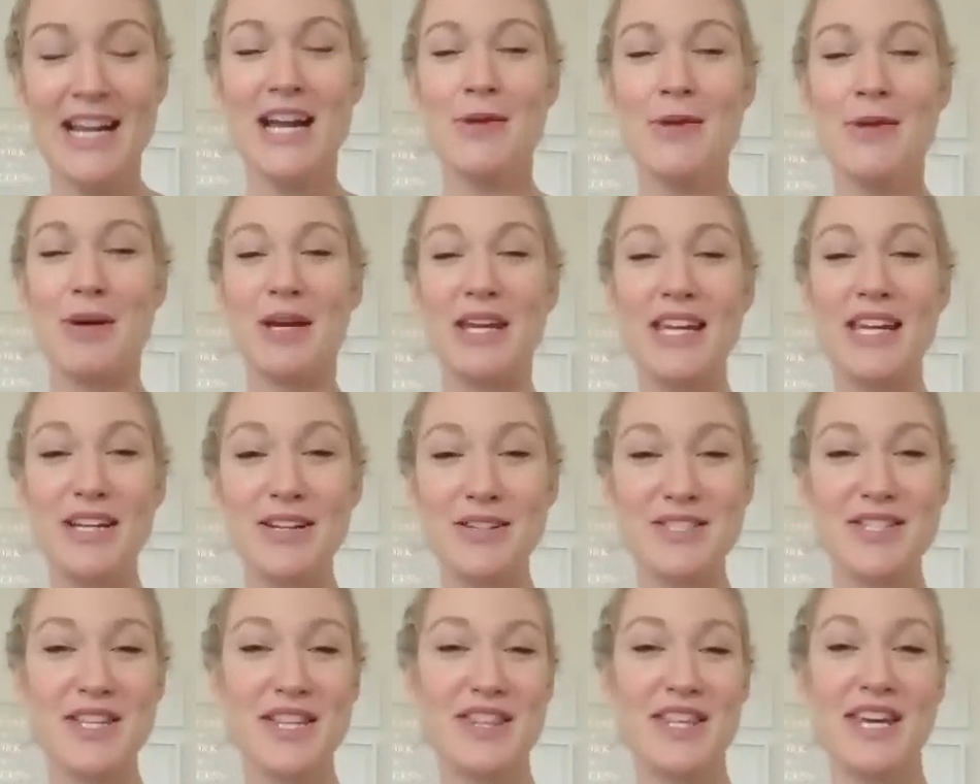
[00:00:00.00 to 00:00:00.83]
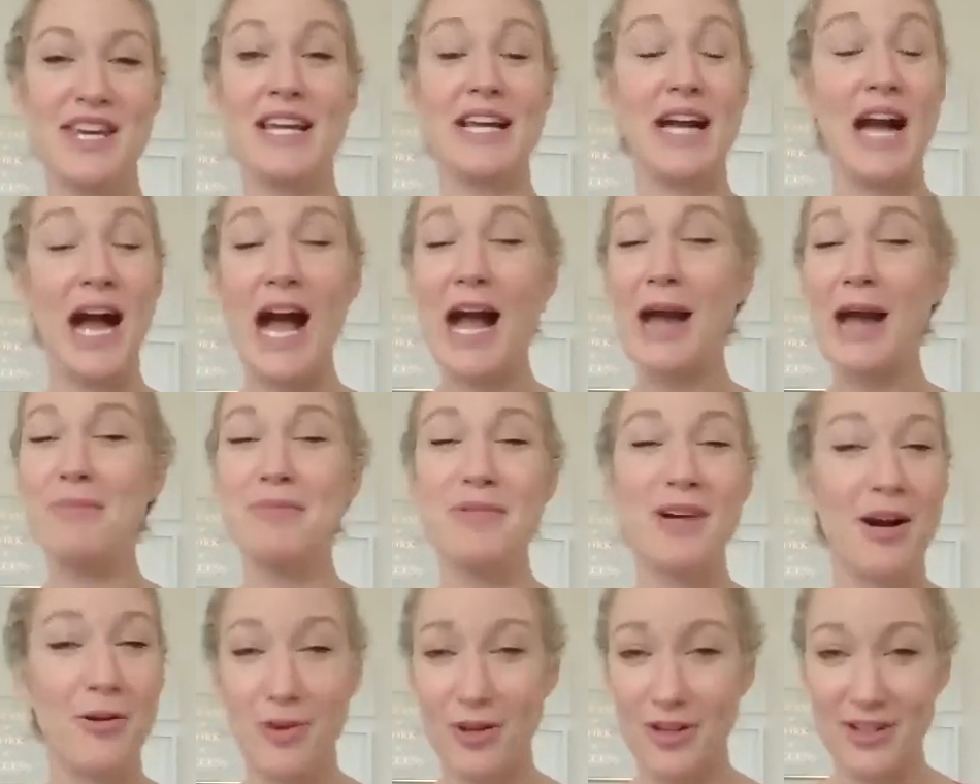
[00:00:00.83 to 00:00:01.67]
But here's the thing, I'm
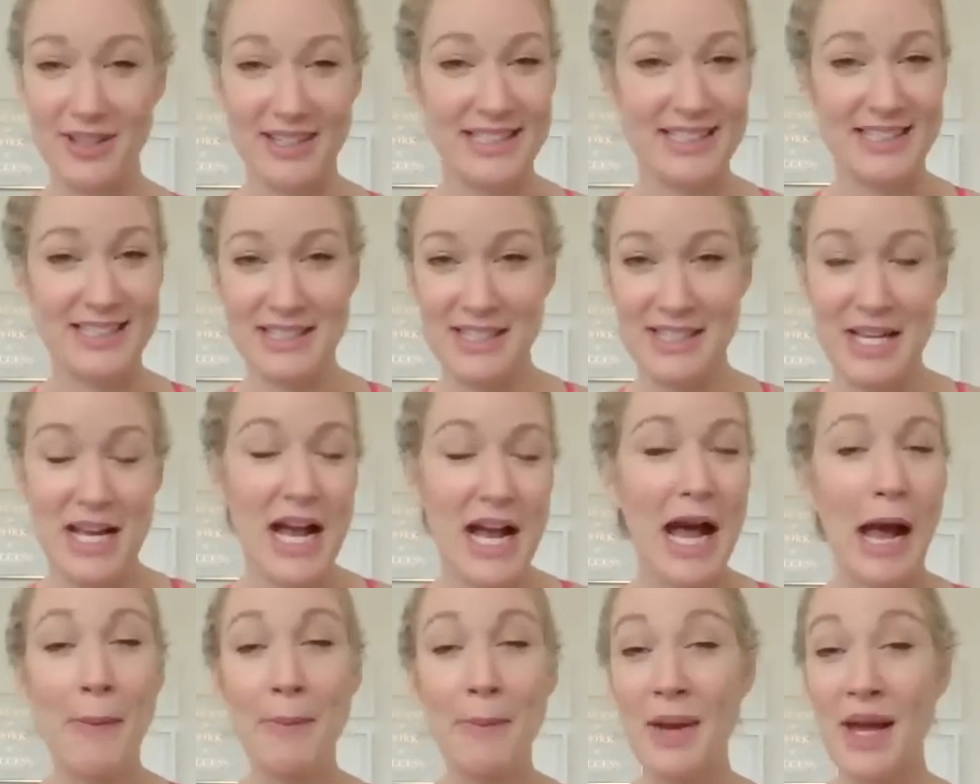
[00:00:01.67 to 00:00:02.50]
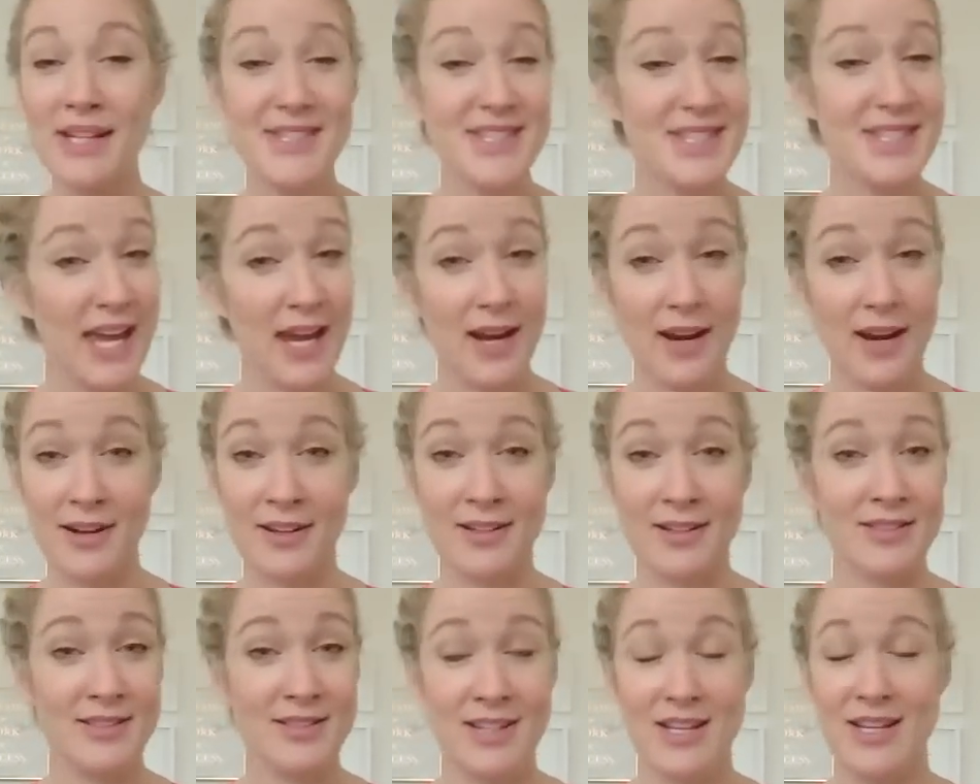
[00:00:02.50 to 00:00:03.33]
not worried. I'm not
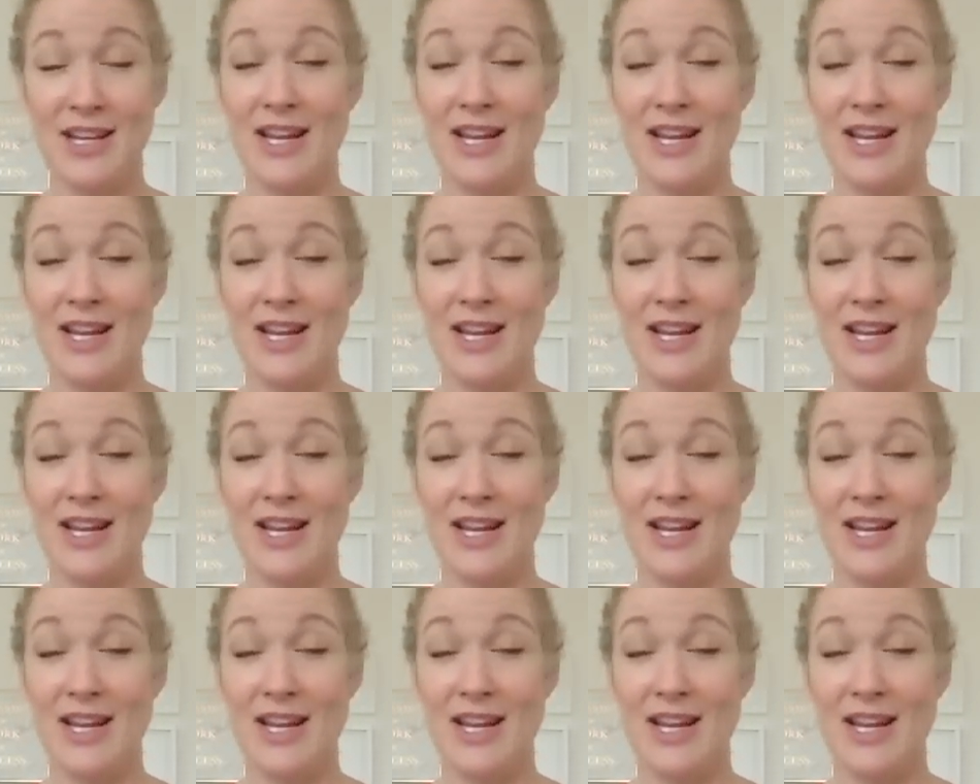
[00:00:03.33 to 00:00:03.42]
scared.